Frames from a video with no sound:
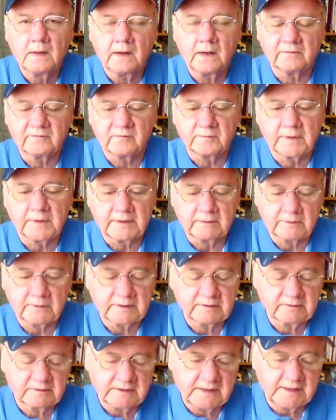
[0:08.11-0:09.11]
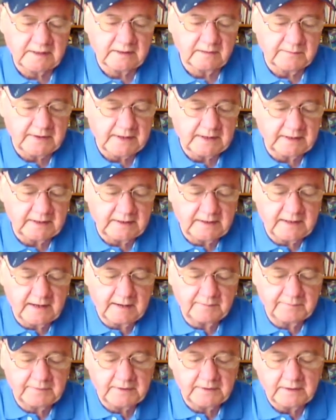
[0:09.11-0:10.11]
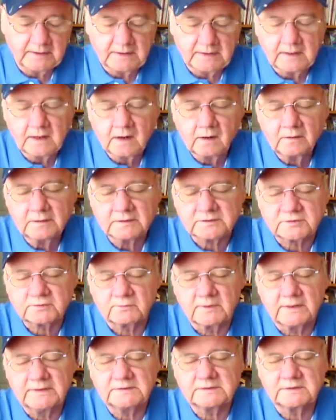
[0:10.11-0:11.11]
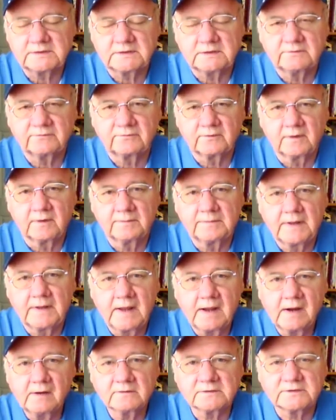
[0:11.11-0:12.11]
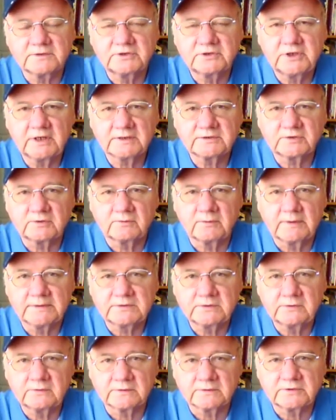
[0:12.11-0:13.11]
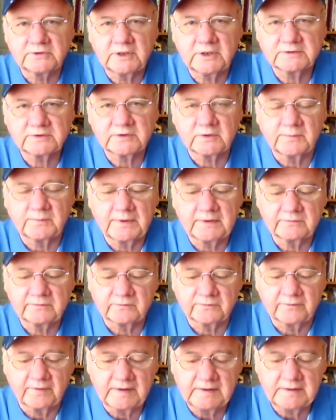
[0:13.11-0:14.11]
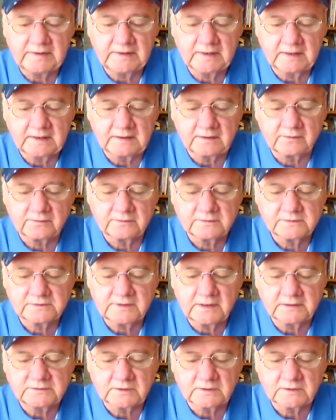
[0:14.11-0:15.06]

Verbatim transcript: everybody, we're Rick Needham, handicapping harness racing from Harrah's Chester Racecourse, Chester, Pennsylvania, on Thursday,